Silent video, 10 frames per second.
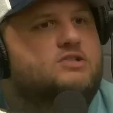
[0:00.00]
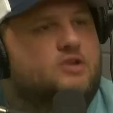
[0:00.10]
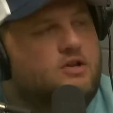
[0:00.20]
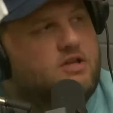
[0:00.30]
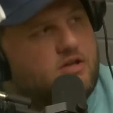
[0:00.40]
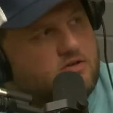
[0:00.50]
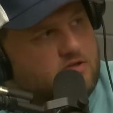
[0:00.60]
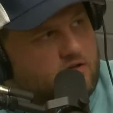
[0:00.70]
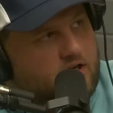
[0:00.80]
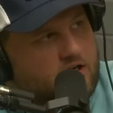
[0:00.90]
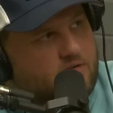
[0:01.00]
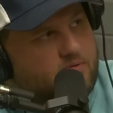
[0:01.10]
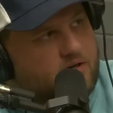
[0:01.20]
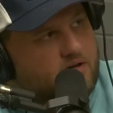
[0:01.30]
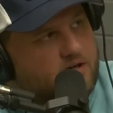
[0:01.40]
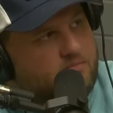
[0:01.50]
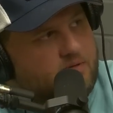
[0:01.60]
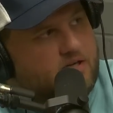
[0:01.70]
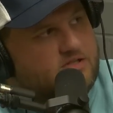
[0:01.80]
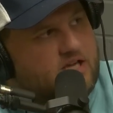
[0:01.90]
good that you're still getting your period
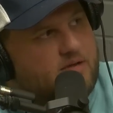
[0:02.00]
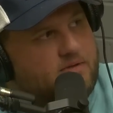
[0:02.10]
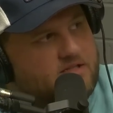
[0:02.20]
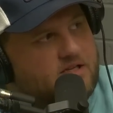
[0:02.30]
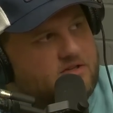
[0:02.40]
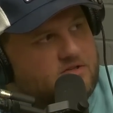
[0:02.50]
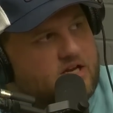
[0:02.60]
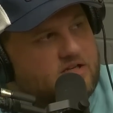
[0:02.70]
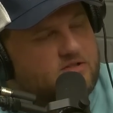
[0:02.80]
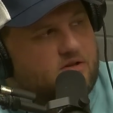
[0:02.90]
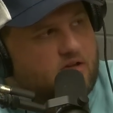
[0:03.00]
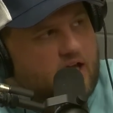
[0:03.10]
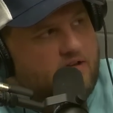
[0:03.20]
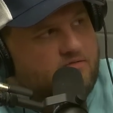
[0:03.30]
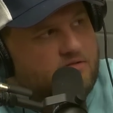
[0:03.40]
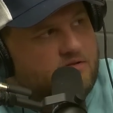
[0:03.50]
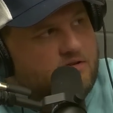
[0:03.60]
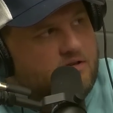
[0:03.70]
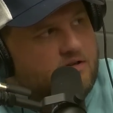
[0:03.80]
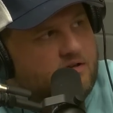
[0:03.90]
because that means that there's eggs still alive. there's still eggs